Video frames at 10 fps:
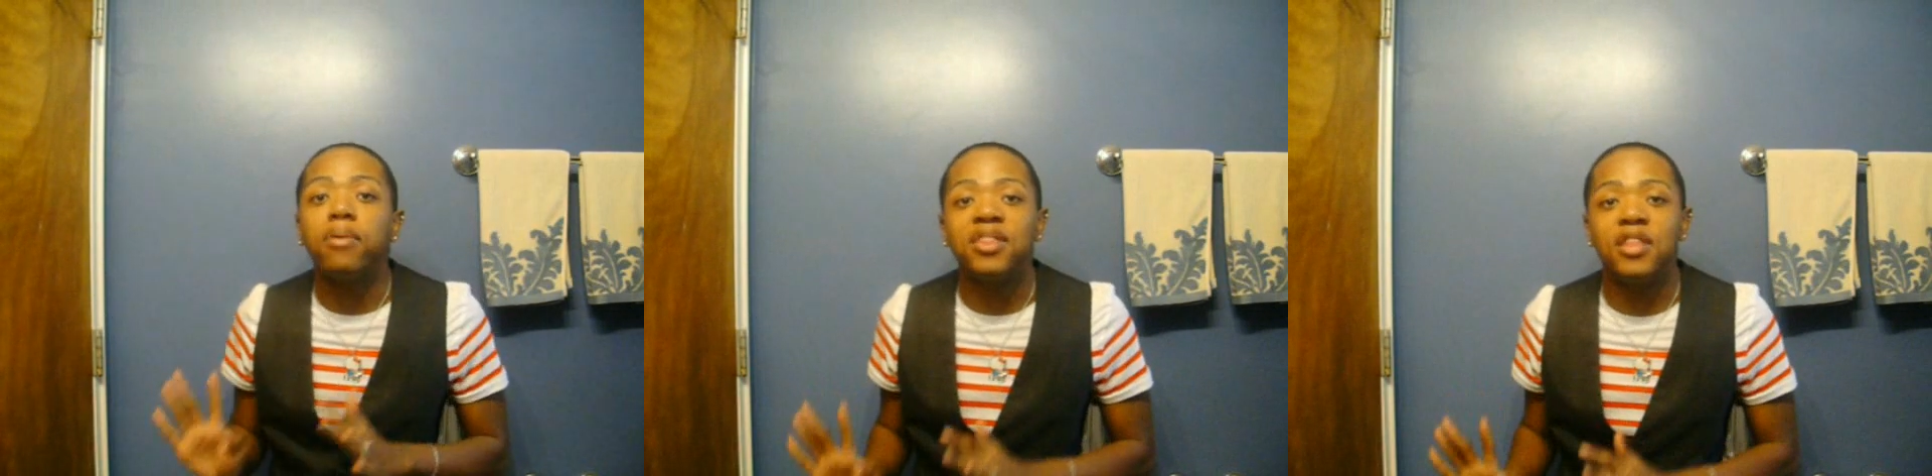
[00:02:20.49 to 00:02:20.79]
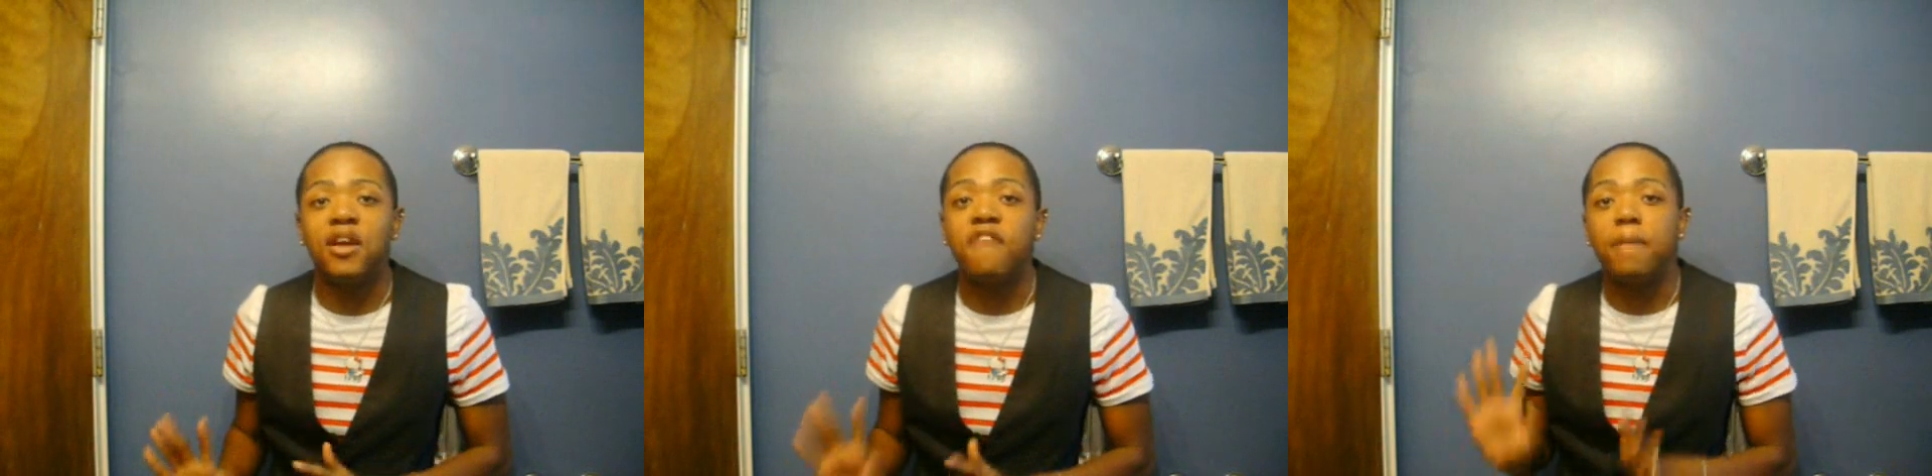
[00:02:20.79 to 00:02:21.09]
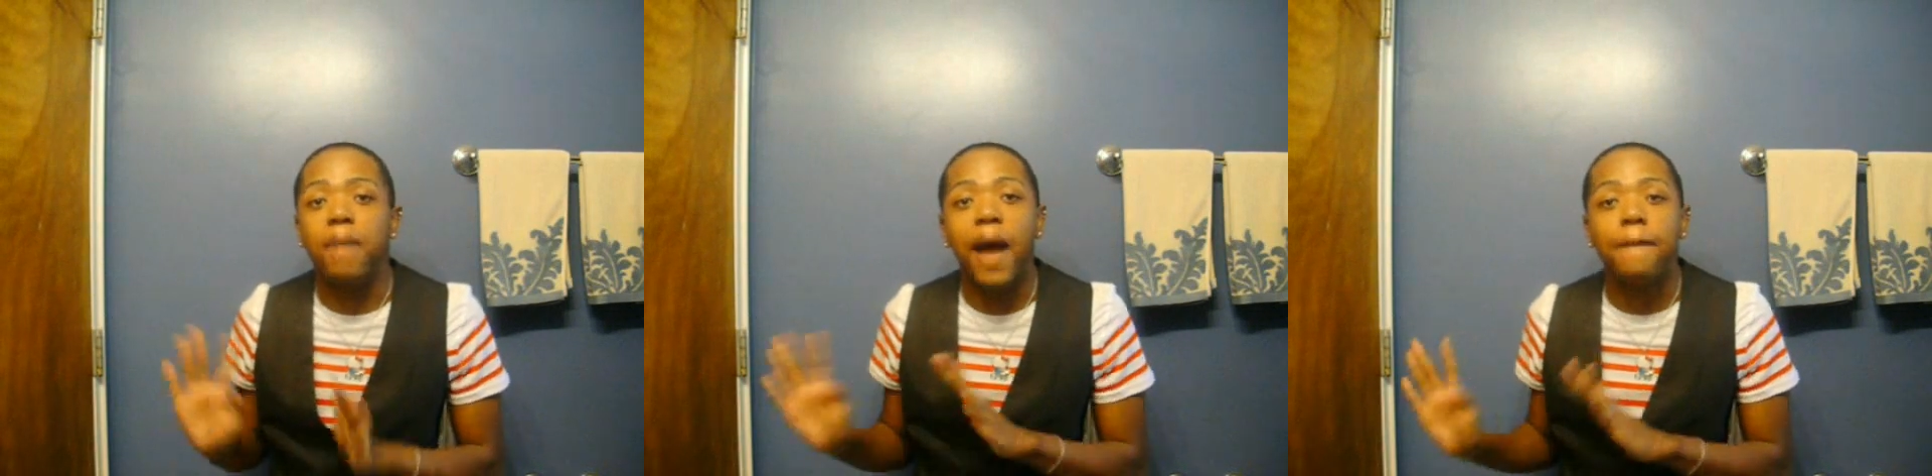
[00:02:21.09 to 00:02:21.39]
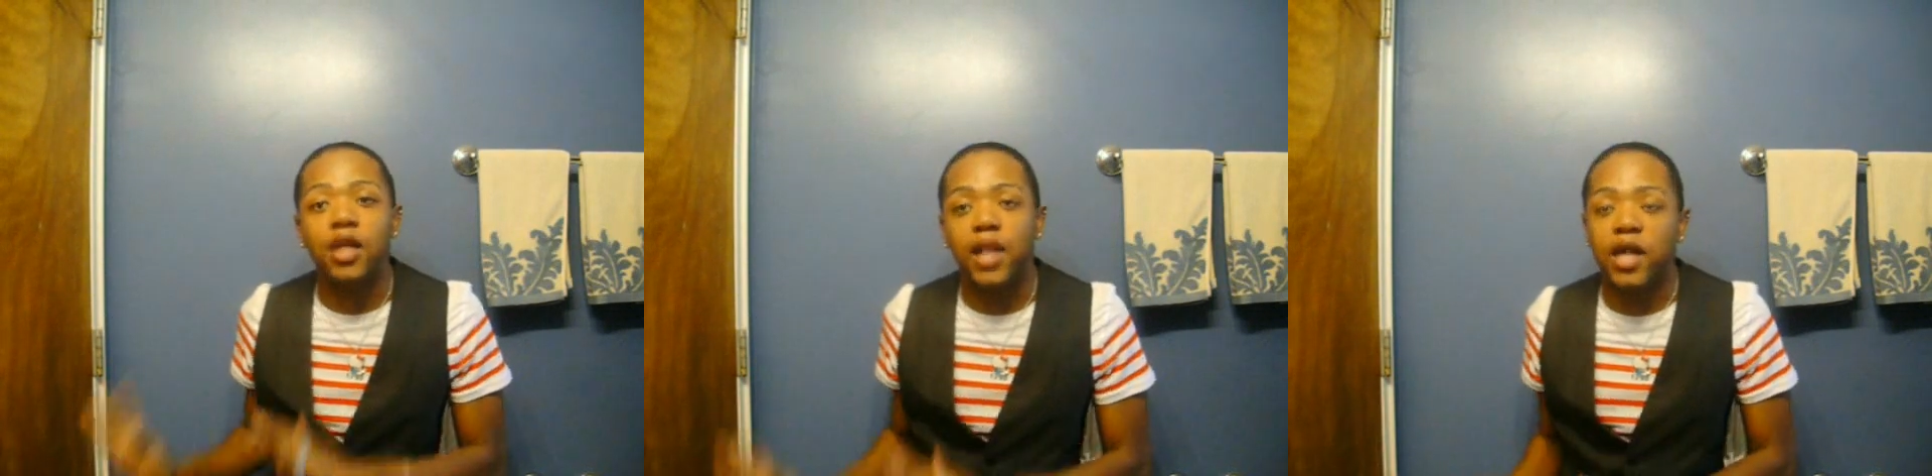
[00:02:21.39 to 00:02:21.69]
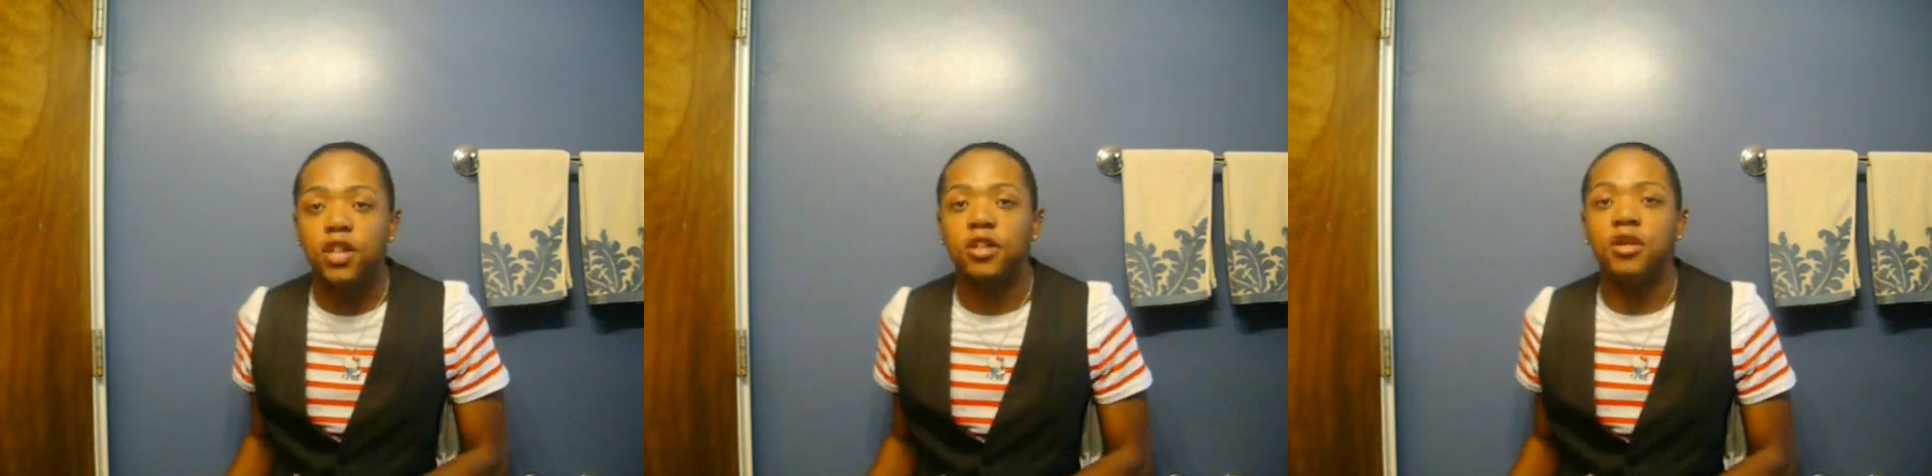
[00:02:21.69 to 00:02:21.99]
percent of the
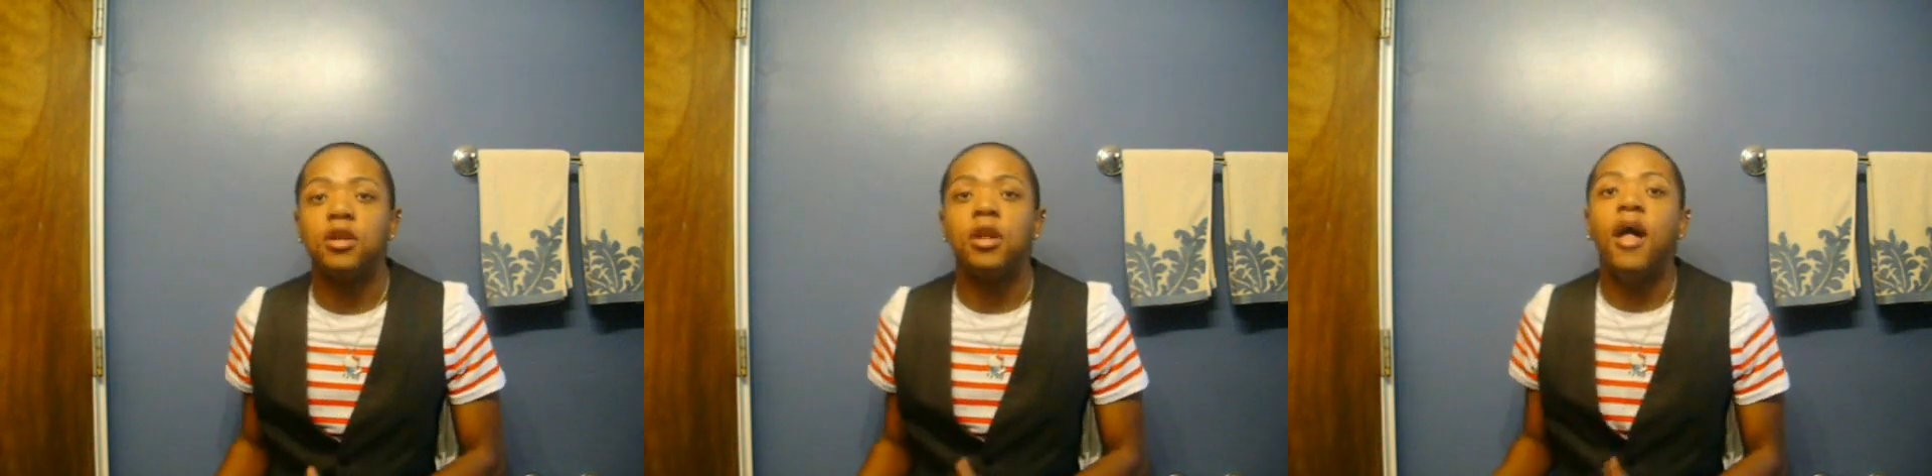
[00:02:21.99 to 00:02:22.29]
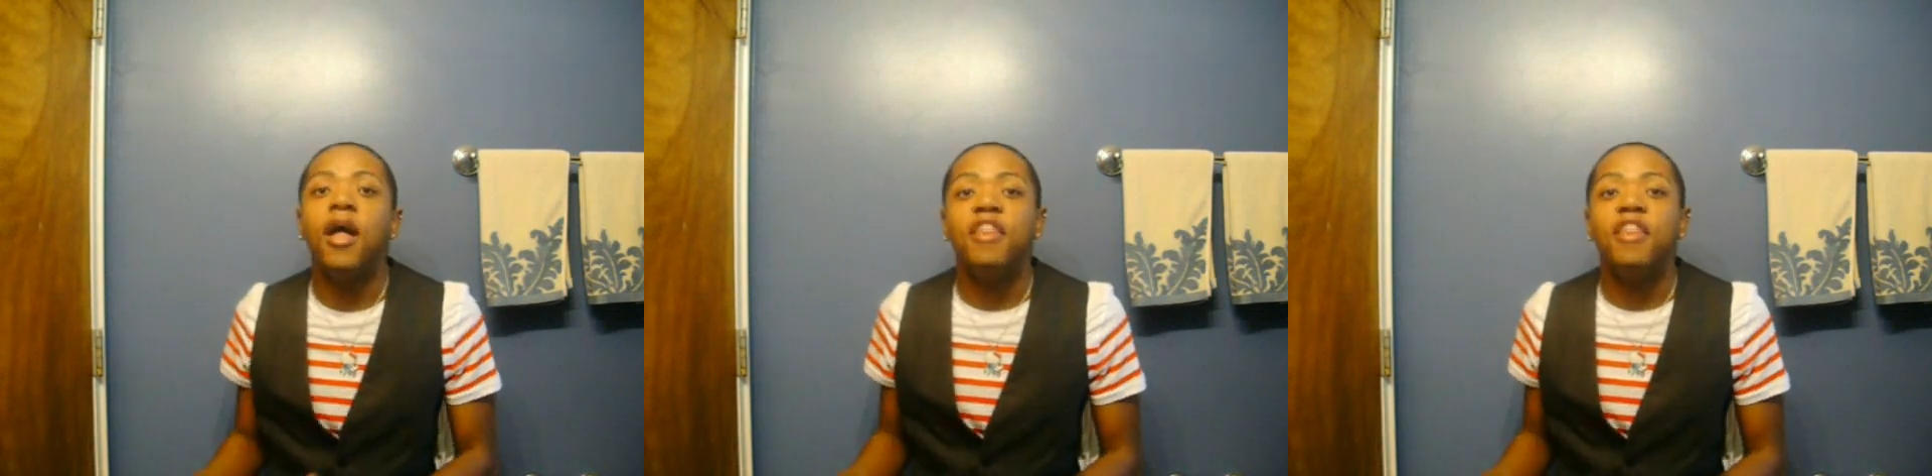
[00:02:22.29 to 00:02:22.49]
population